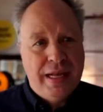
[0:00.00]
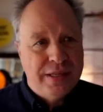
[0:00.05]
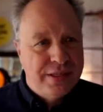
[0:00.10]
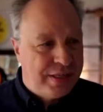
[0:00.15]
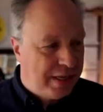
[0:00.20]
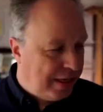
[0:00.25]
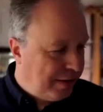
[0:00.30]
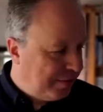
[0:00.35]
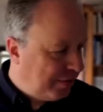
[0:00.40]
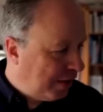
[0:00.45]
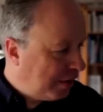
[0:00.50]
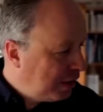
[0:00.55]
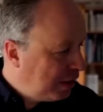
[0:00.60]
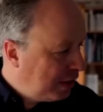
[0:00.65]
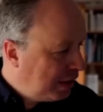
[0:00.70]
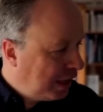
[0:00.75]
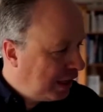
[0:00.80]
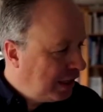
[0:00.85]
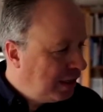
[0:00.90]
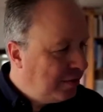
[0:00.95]
Elsa,
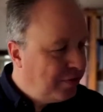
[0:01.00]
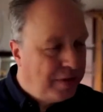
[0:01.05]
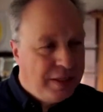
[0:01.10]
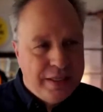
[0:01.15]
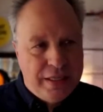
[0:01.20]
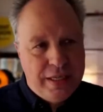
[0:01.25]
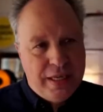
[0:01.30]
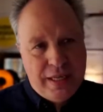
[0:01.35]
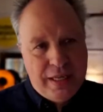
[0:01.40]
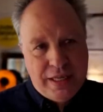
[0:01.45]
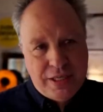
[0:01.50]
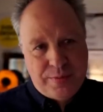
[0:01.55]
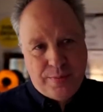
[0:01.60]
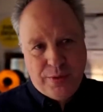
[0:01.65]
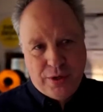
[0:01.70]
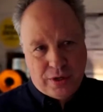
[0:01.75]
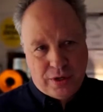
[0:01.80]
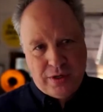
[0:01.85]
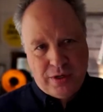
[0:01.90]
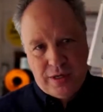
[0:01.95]
very naively in
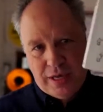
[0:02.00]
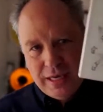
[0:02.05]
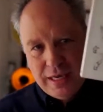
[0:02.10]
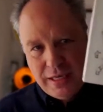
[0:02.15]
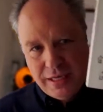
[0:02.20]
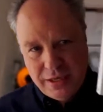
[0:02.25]
this book